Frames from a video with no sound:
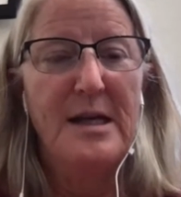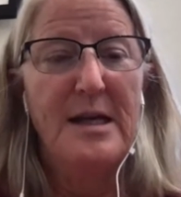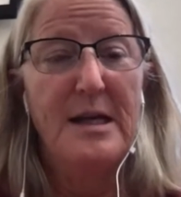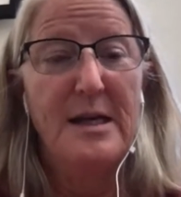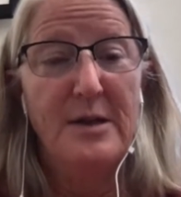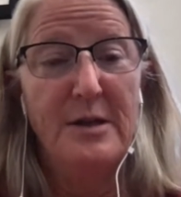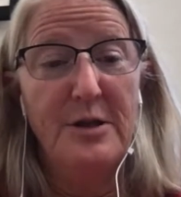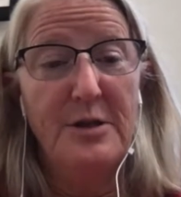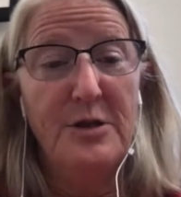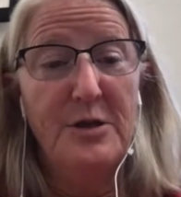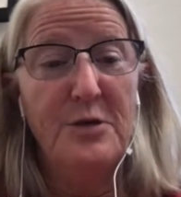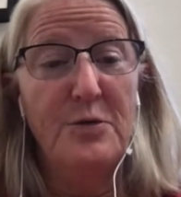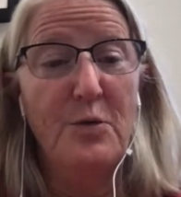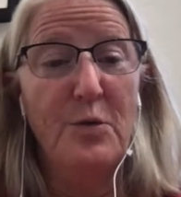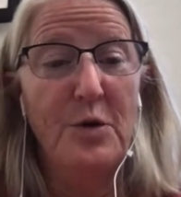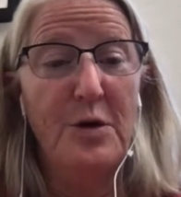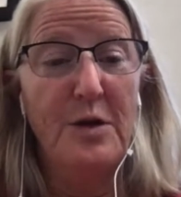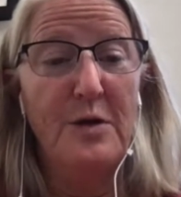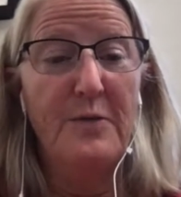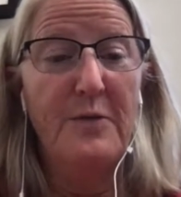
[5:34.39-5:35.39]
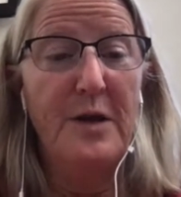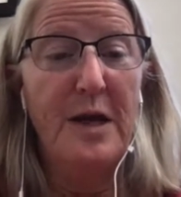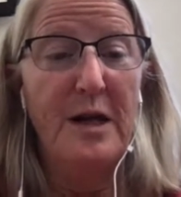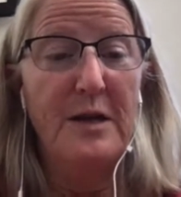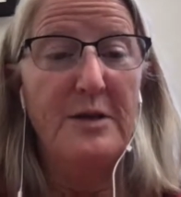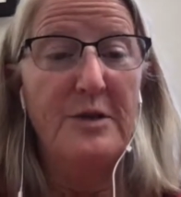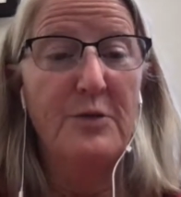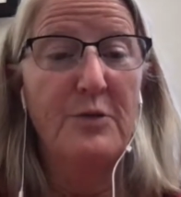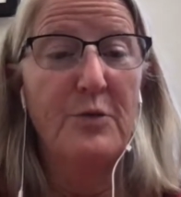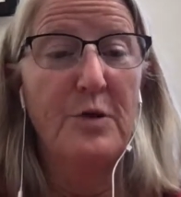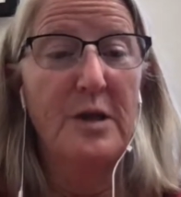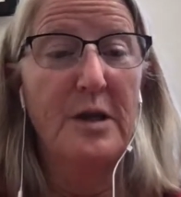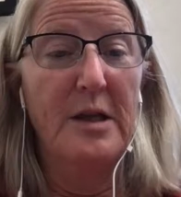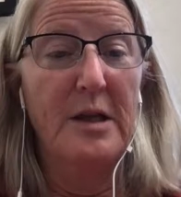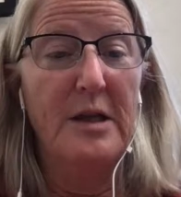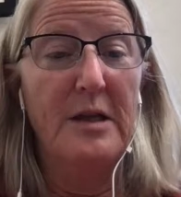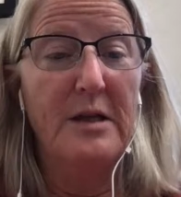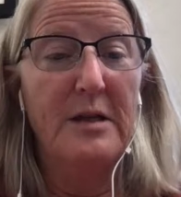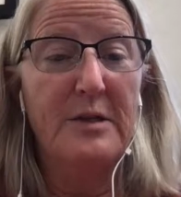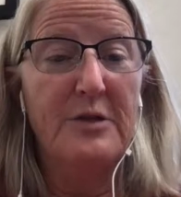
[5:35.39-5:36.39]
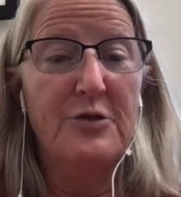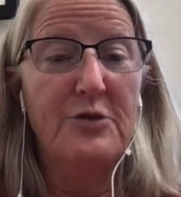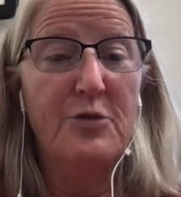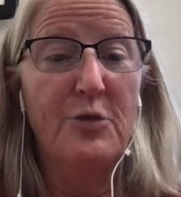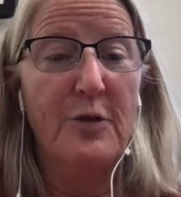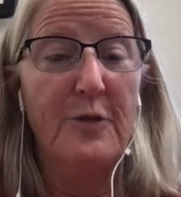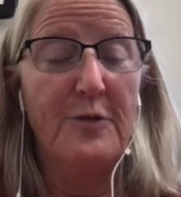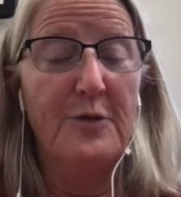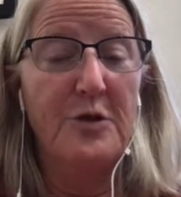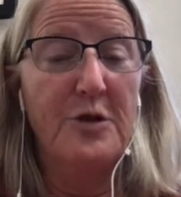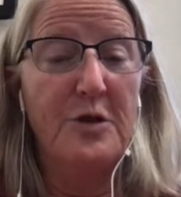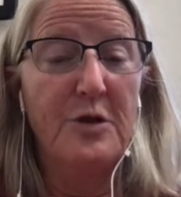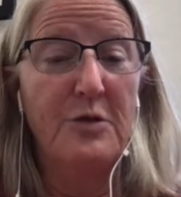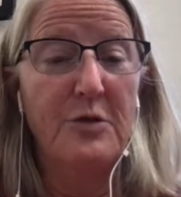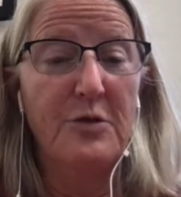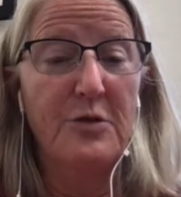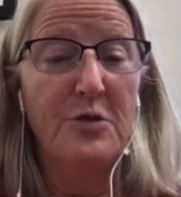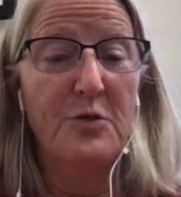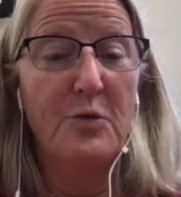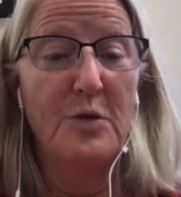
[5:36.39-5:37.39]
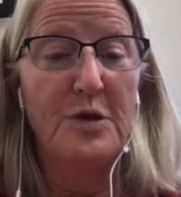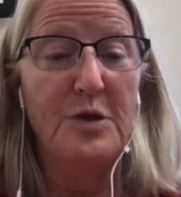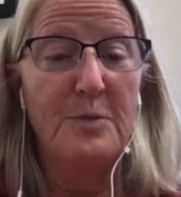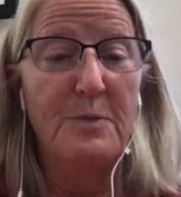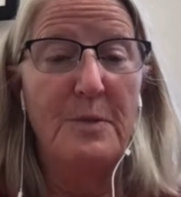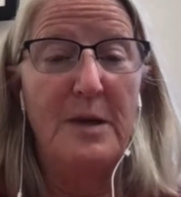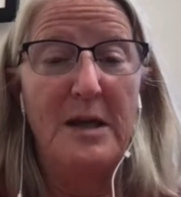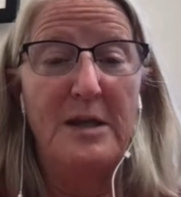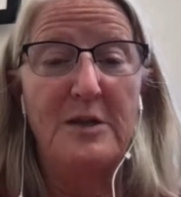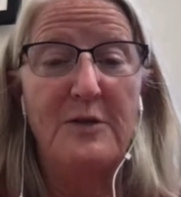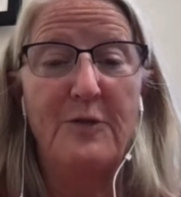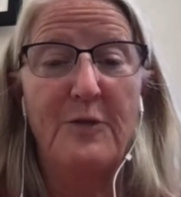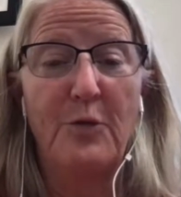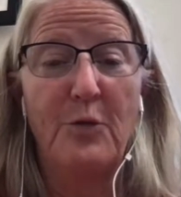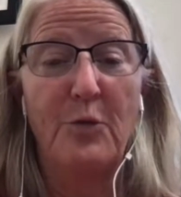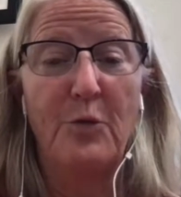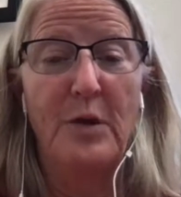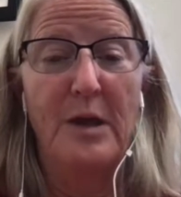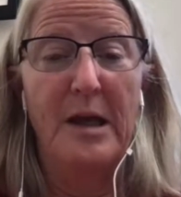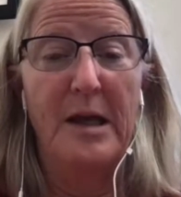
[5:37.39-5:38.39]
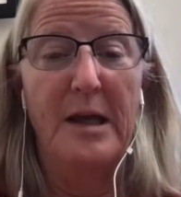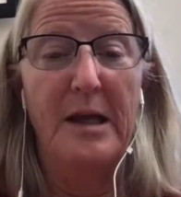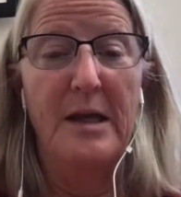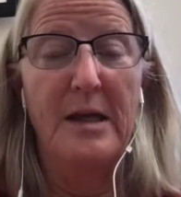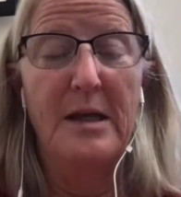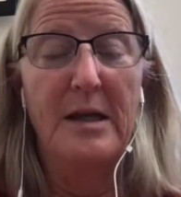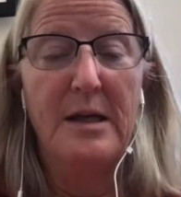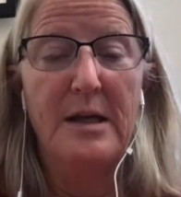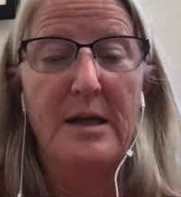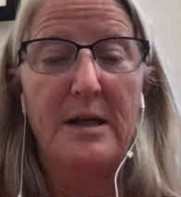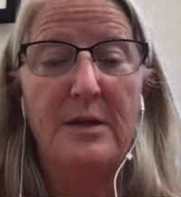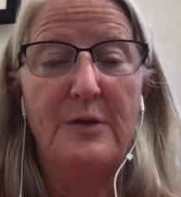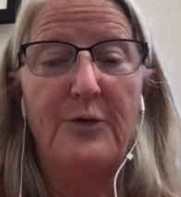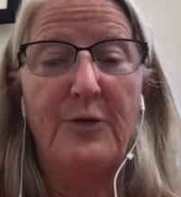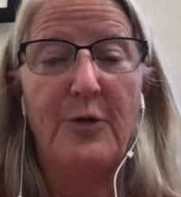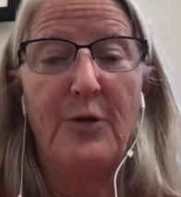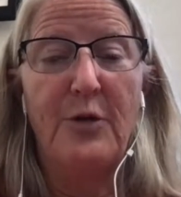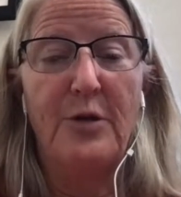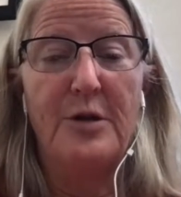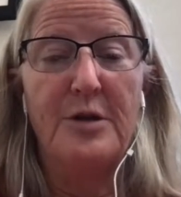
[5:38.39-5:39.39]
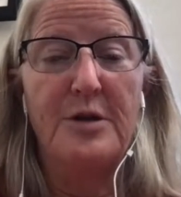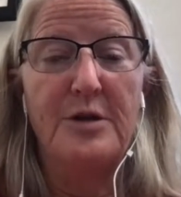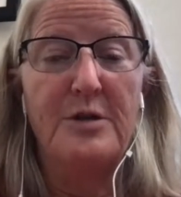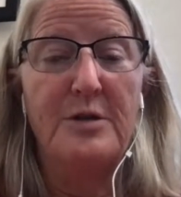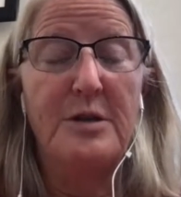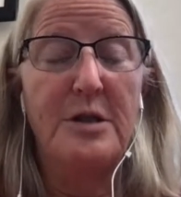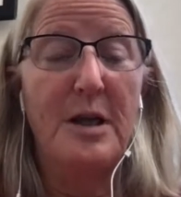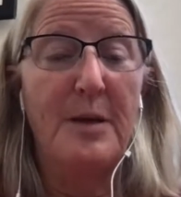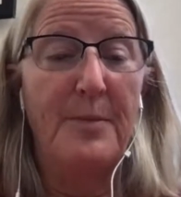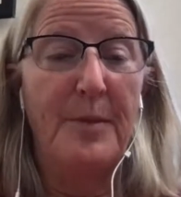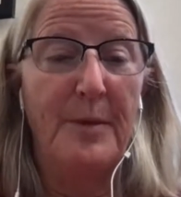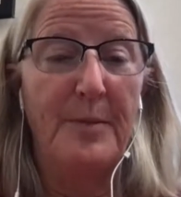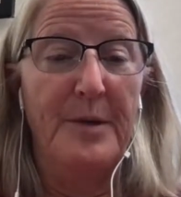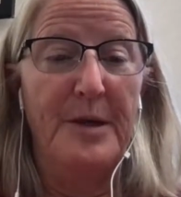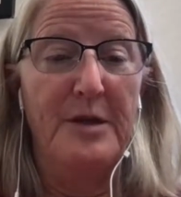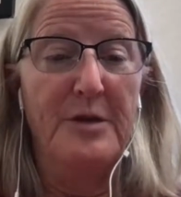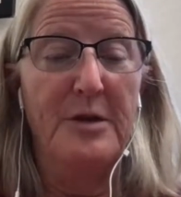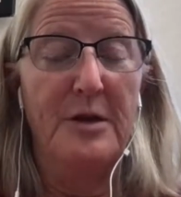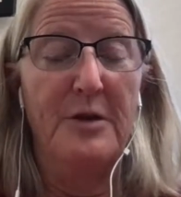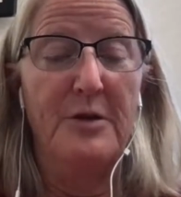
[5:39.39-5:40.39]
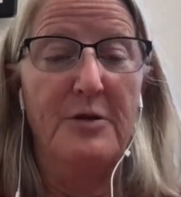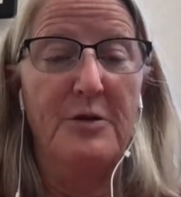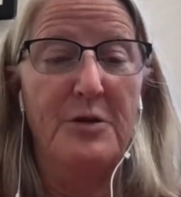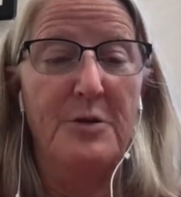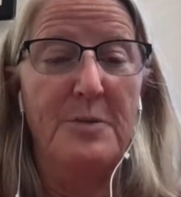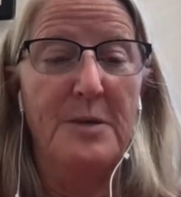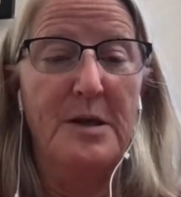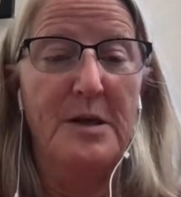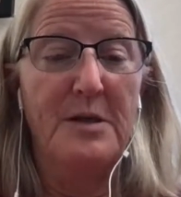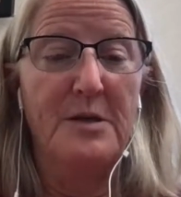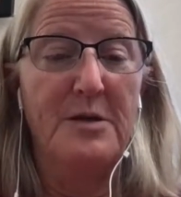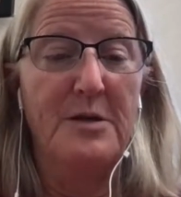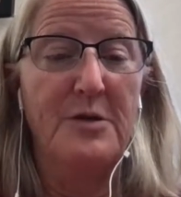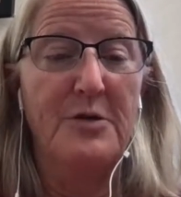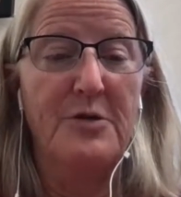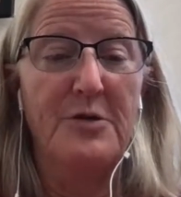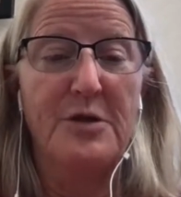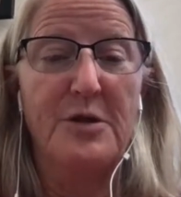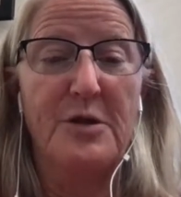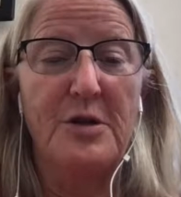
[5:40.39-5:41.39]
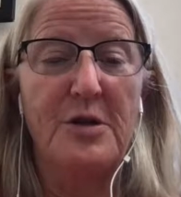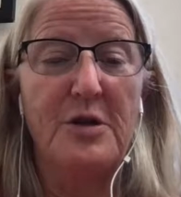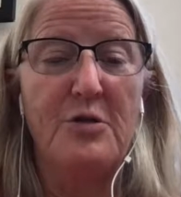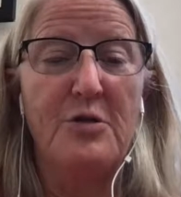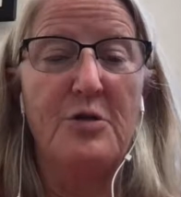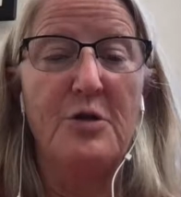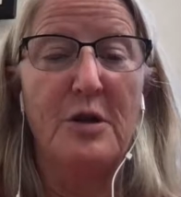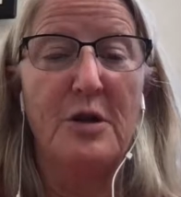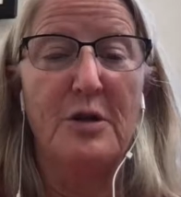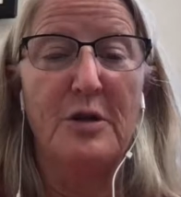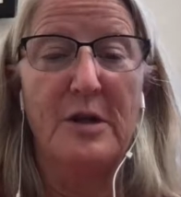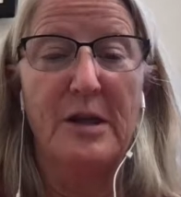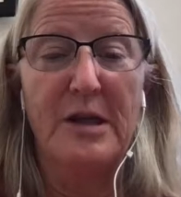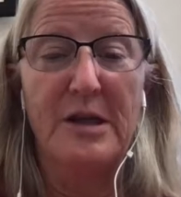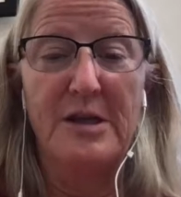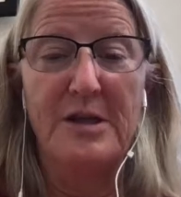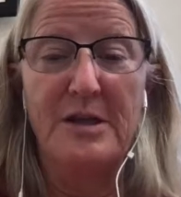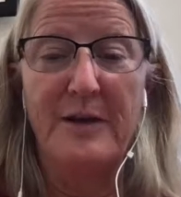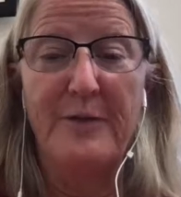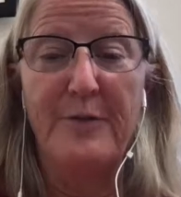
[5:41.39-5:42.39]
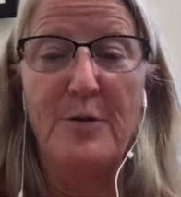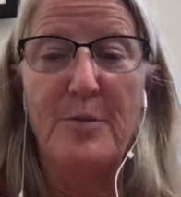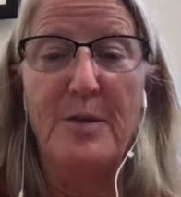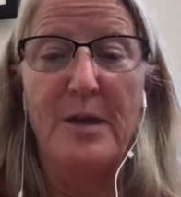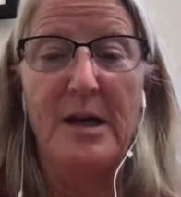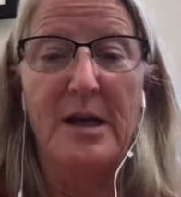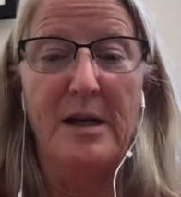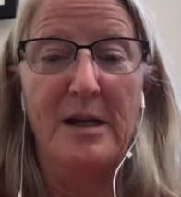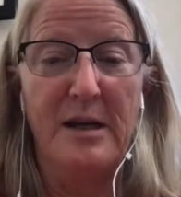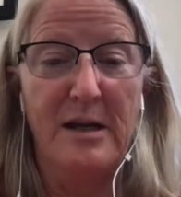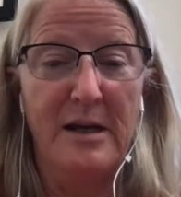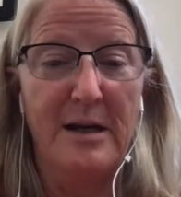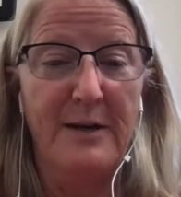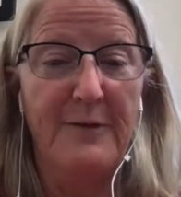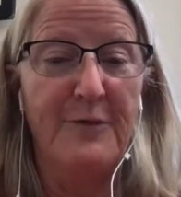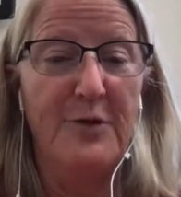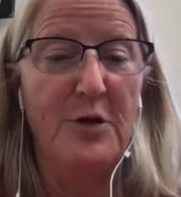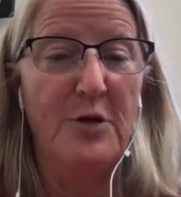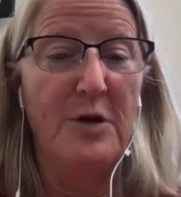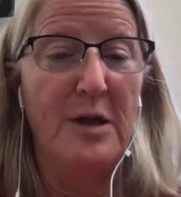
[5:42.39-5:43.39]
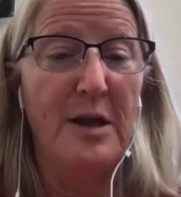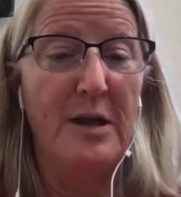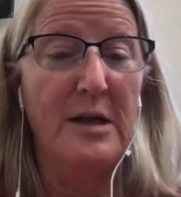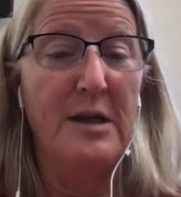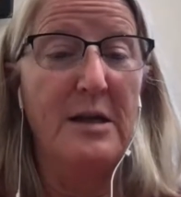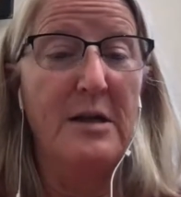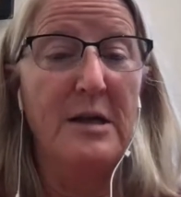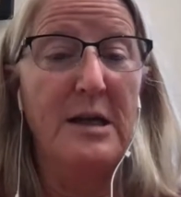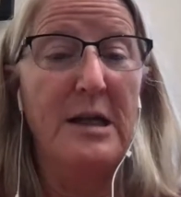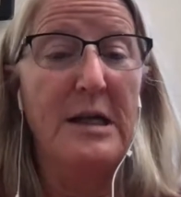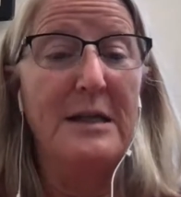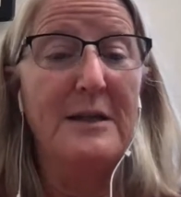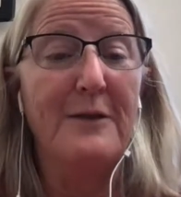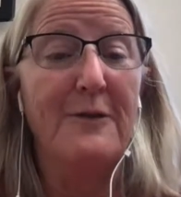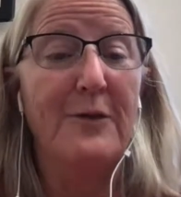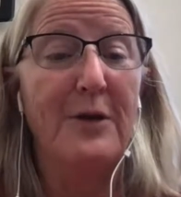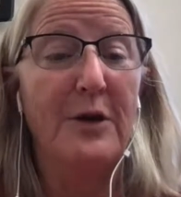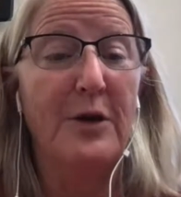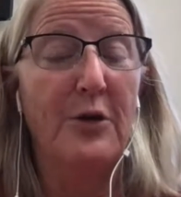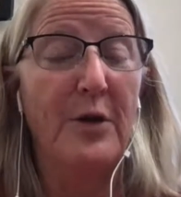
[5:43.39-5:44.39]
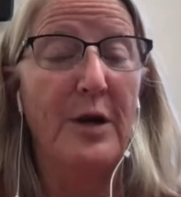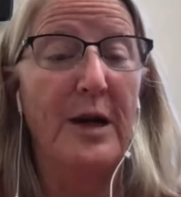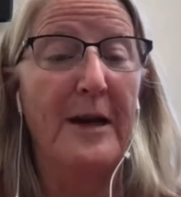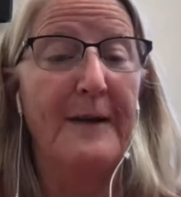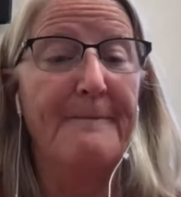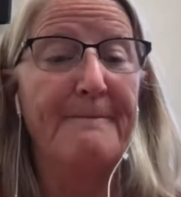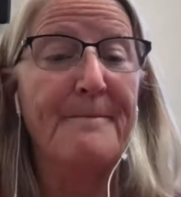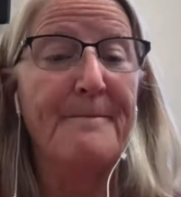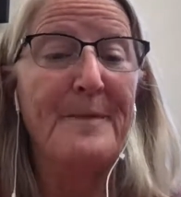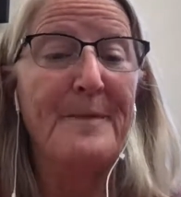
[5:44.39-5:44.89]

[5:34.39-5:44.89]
And this is where you've got to really sort of choose what's best for Willie as far as supplements goes, because there's a huge long list everybody can give you, and I think you need to figure out,